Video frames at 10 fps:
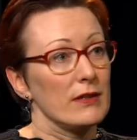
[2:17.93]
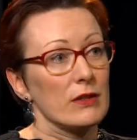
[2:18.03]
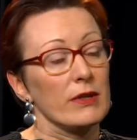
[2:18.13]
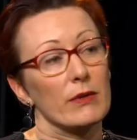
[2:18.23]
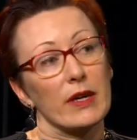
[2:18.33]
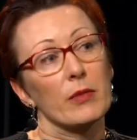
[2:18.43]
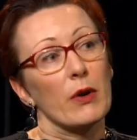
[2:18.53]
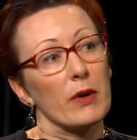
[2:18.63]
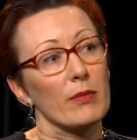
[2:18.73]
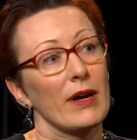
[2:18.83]
So in a way, I'm
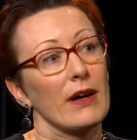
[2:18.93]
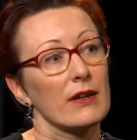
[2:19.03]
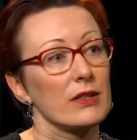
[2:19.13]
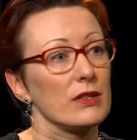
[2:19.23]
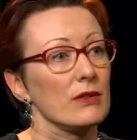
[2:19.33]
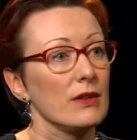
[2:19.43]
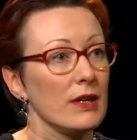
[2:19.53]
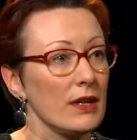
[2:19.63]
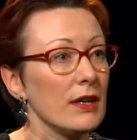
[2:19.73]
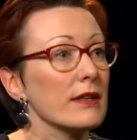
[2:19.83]
going back to
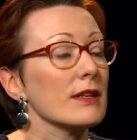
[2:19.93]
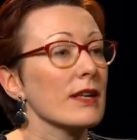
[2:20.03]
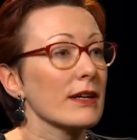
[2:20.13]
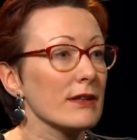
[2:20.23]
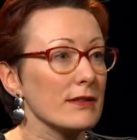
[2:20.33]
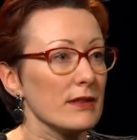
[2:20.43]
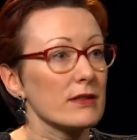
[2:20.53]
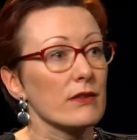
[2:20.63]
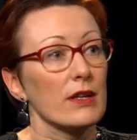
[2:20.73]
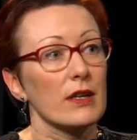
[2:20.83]
the legacies,
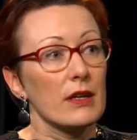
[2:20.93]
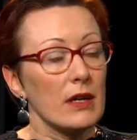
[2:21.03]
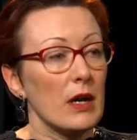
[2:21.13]
to the